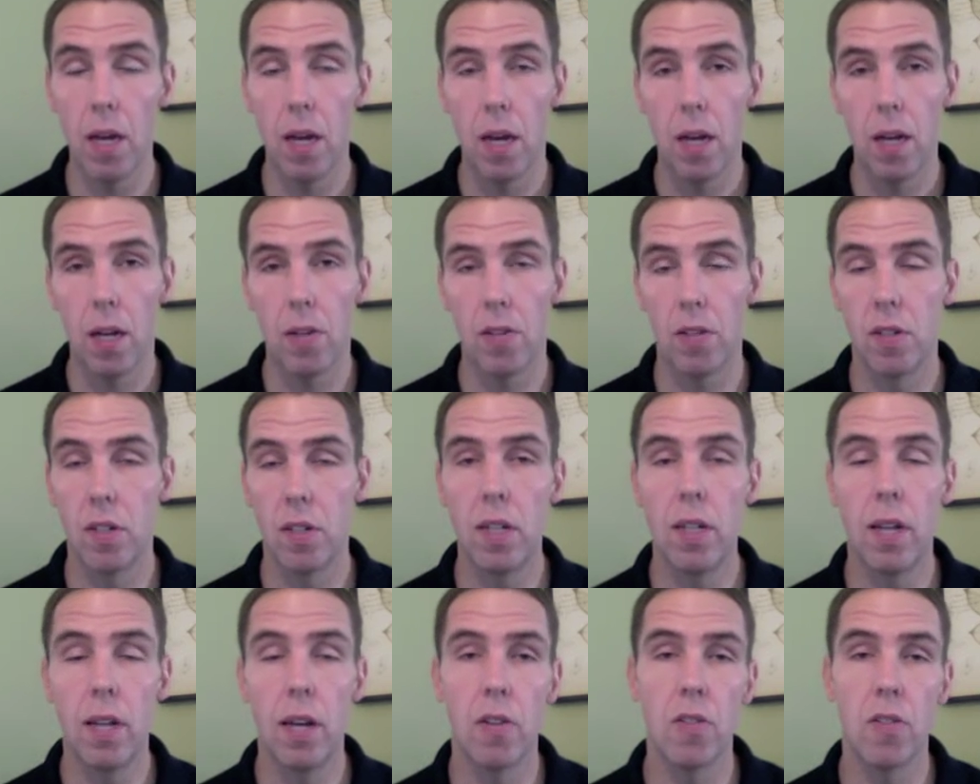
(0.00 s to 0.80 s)
because it
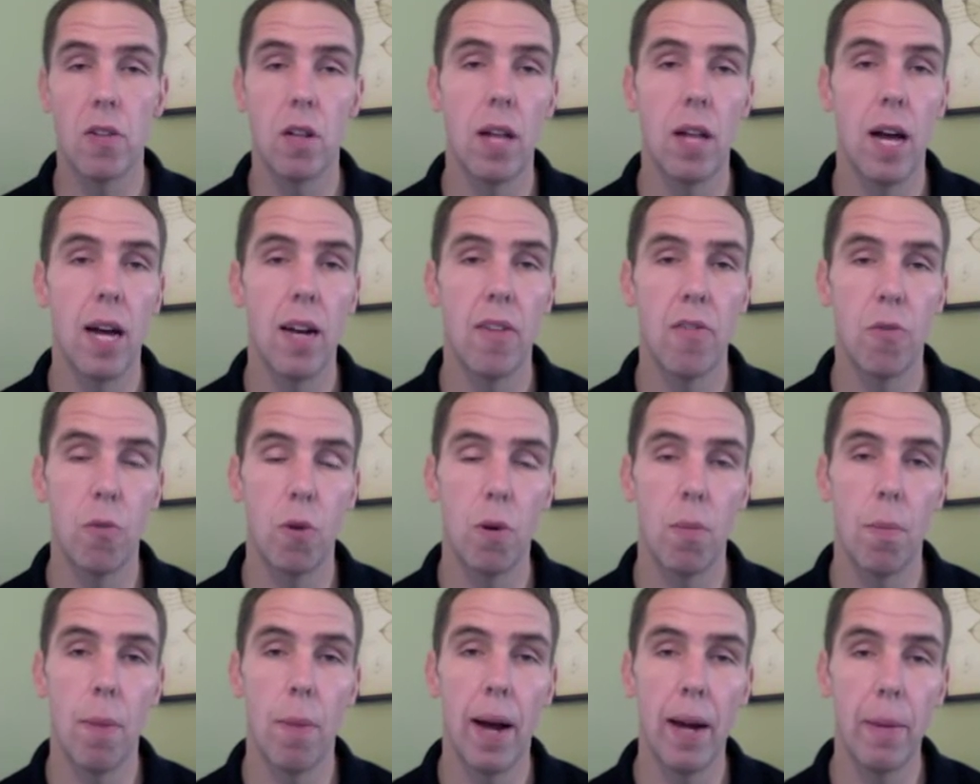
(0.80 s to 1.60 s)
details a lot of where
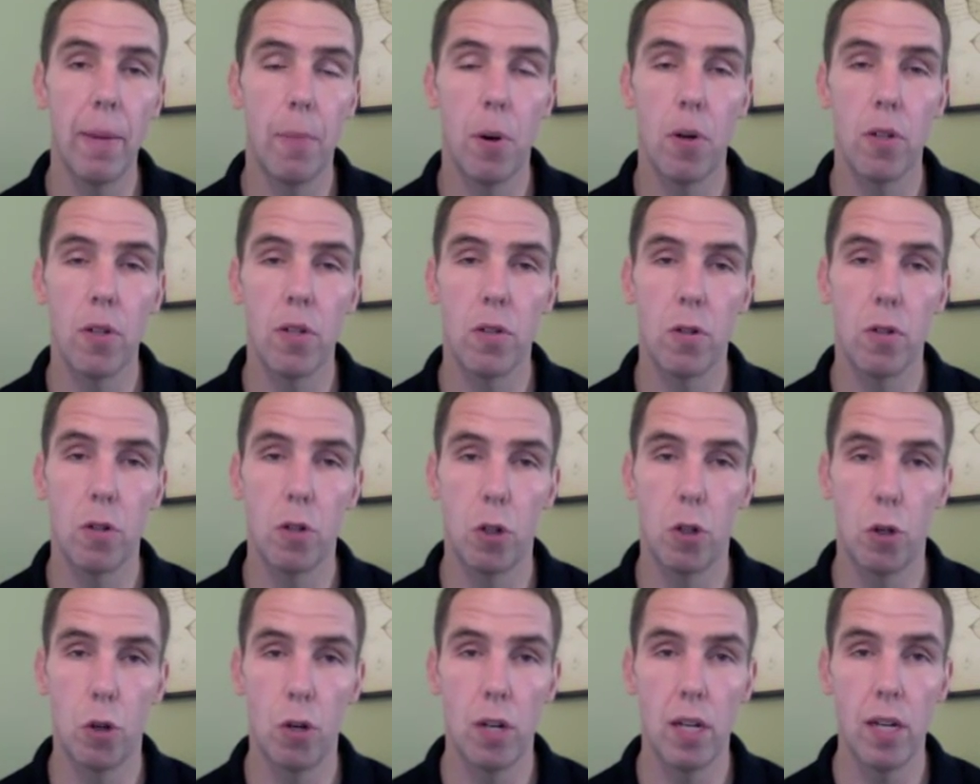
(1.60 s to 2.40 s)
my personal
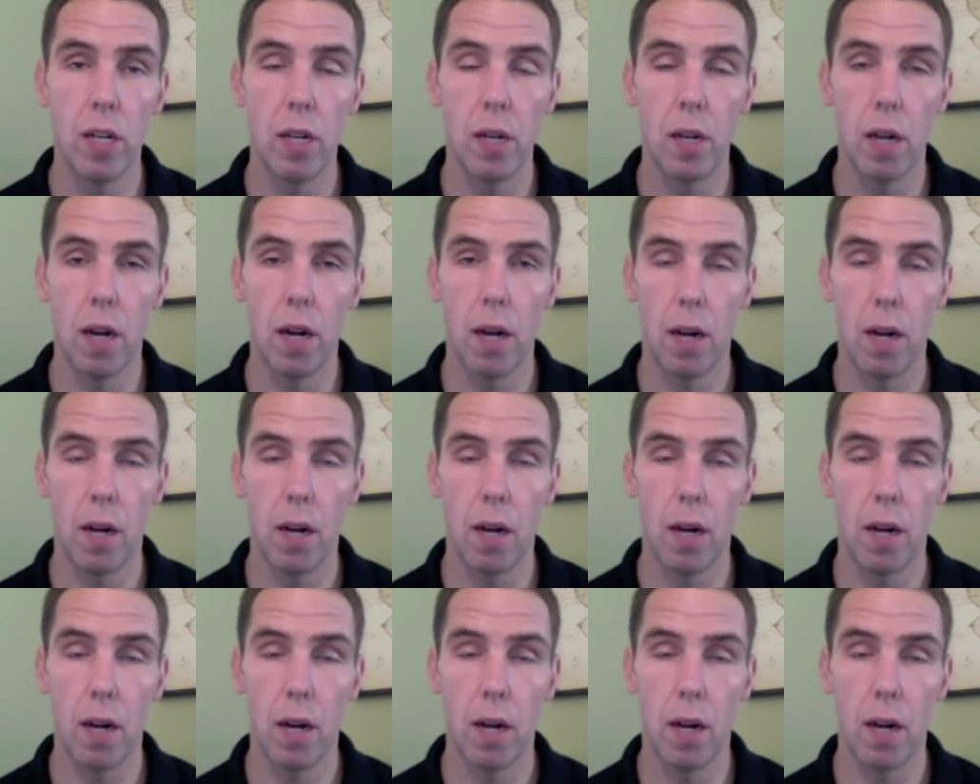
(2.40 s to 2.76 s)
journey